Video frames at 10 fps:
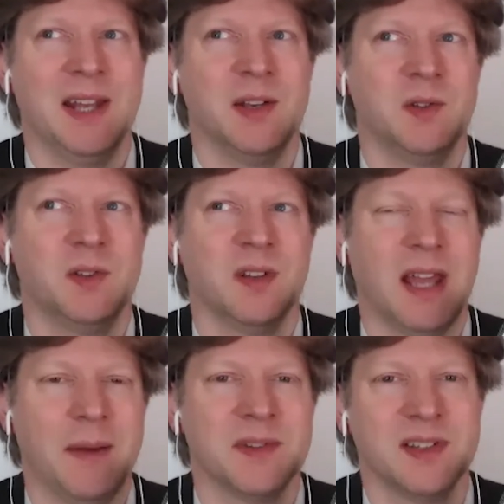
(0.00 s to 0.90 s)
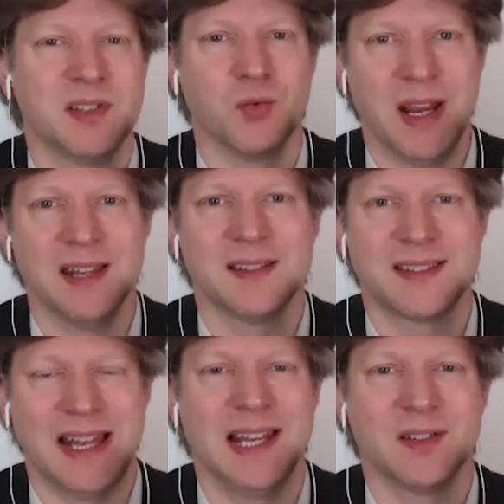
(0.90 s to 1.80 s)
And Amazon's great at
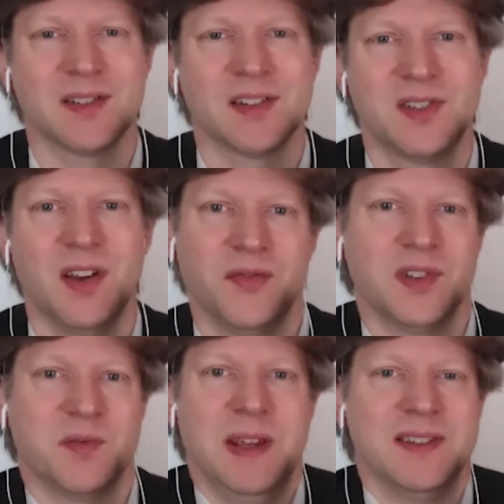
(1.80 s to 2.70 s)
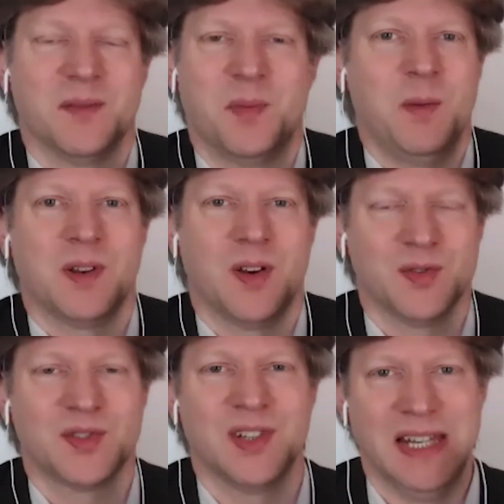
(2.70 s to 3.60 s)
selling lots of stuff, which means that people
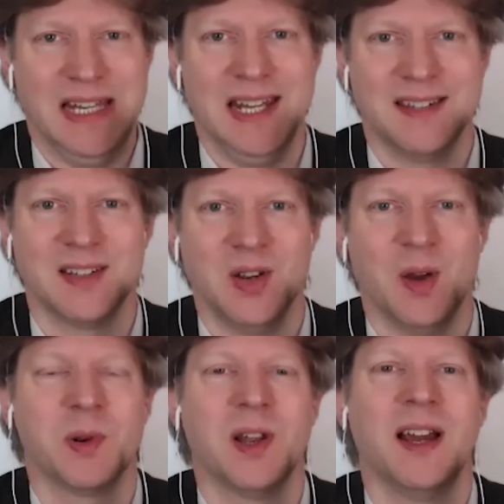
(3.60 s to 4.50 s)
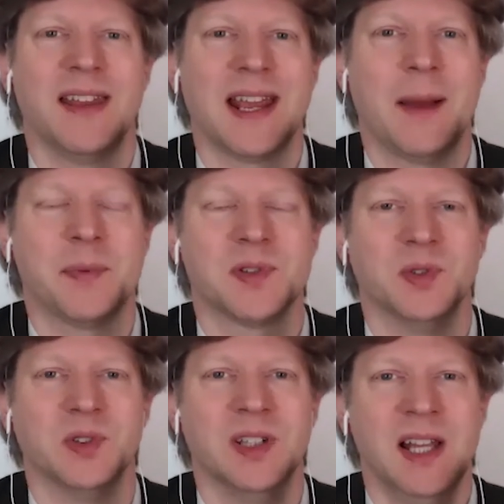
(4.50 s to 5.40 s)
constantly need to apply their
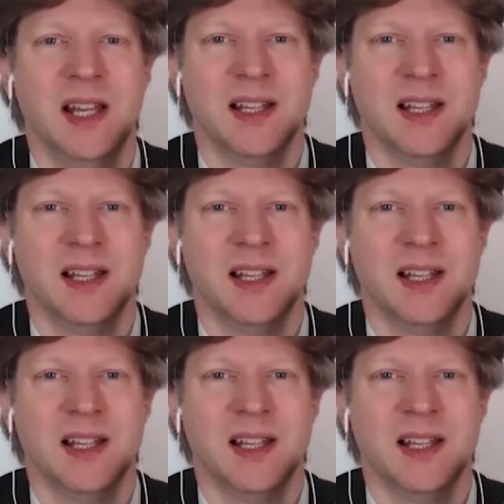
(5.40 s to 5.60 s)
capital